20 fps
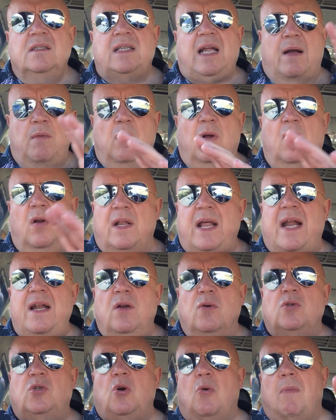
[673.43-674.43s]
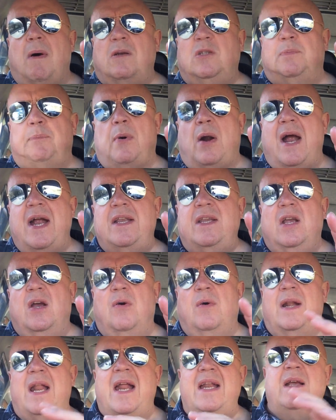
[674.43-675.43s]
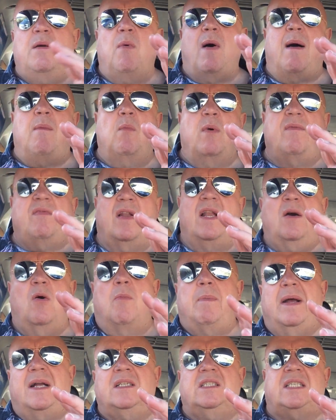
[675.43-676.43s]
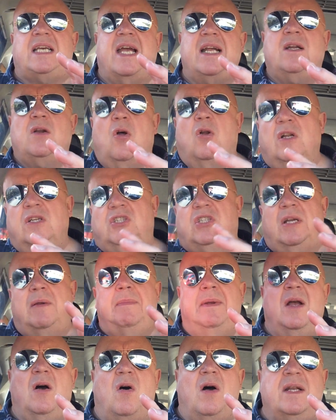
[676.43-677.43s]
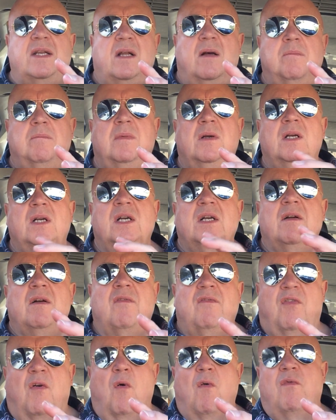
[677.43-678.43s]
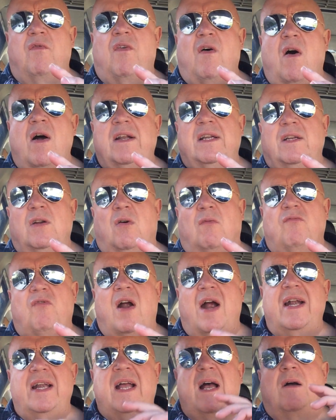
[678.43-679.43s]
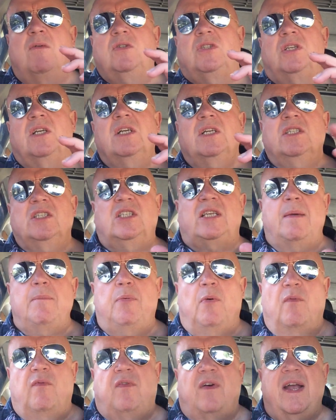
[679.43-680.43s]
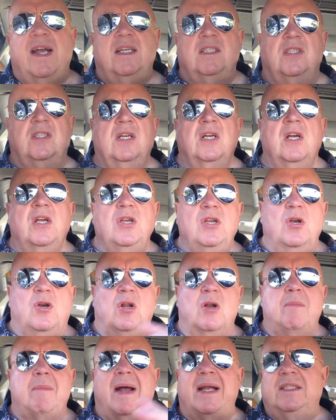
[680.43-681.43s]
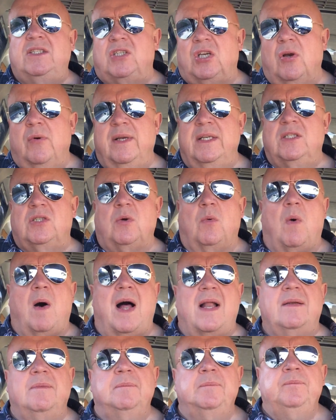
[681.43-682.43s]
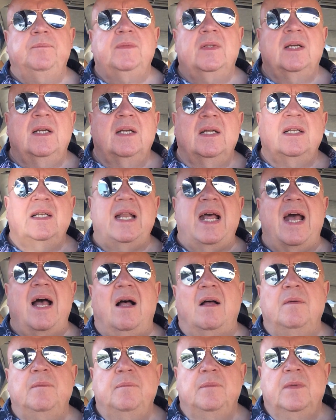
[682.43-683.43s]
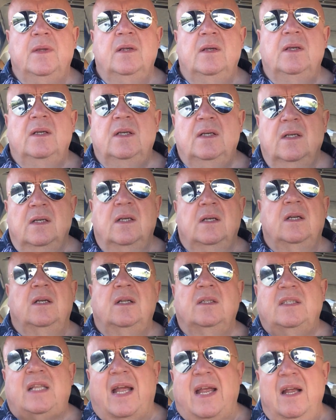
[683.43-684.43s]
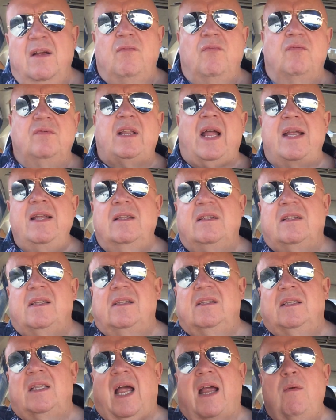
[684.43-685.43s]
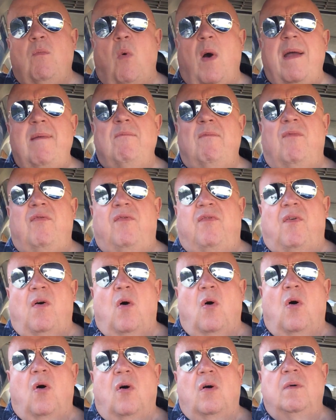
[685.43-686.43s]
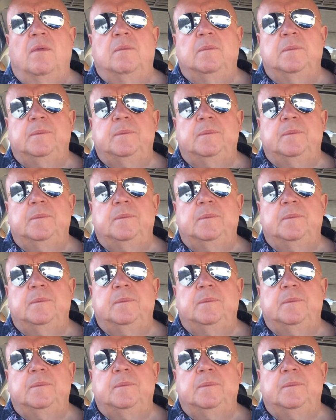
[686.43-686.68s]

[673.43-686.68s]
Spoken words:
they looked almost brand new. And anyone with a little bit of technology behind them, fault finding on radios, simple fix, you could have made 2 into 1. Now they went for,